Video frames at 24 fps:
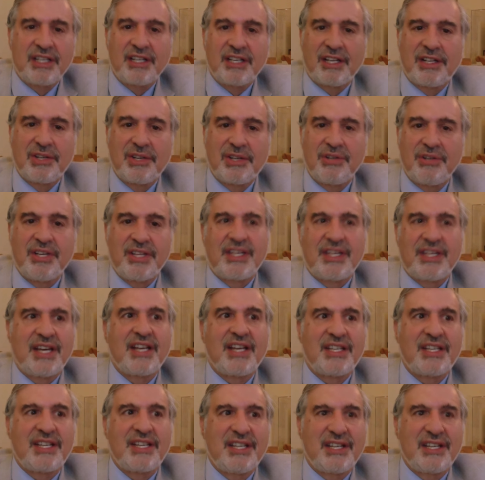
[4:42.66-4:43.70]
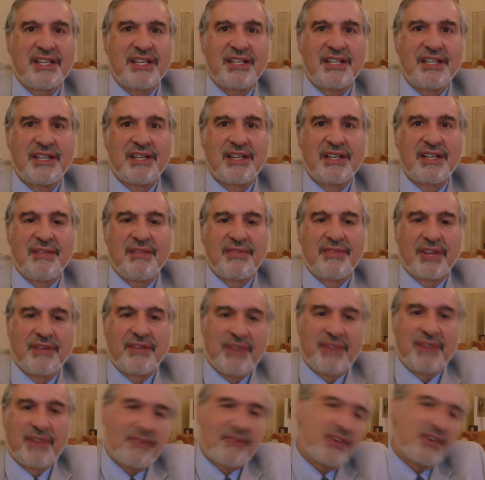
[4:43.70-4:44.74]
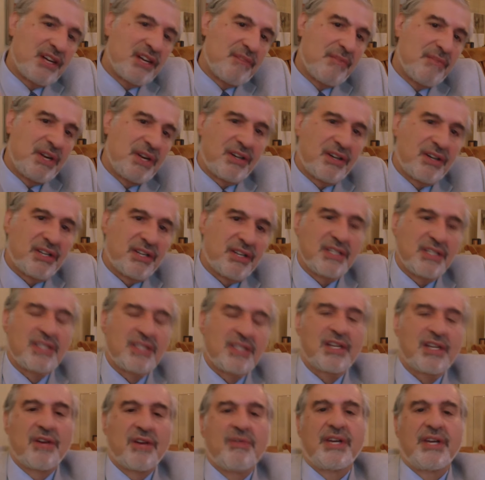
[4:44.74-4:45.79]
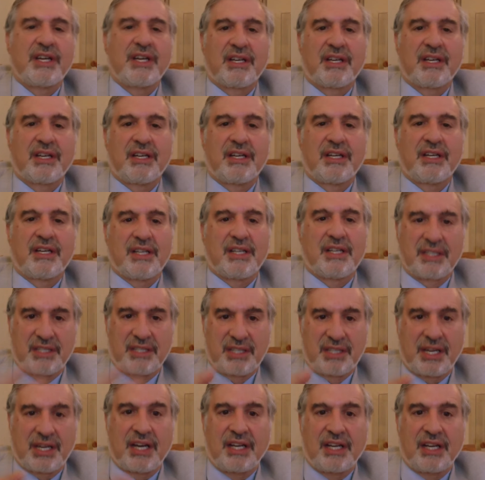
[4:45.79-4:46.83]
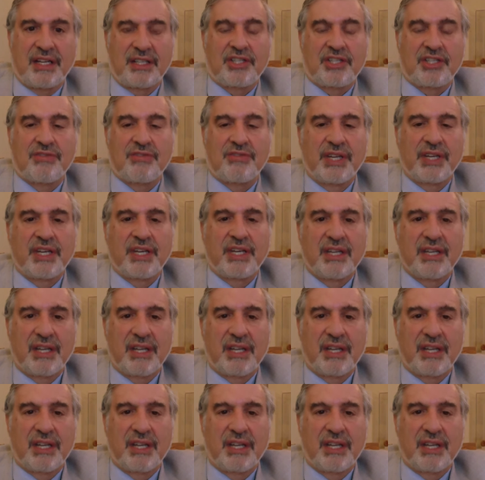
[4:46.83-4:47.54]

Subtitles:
included the idea of African Americans going, settling Chiriqui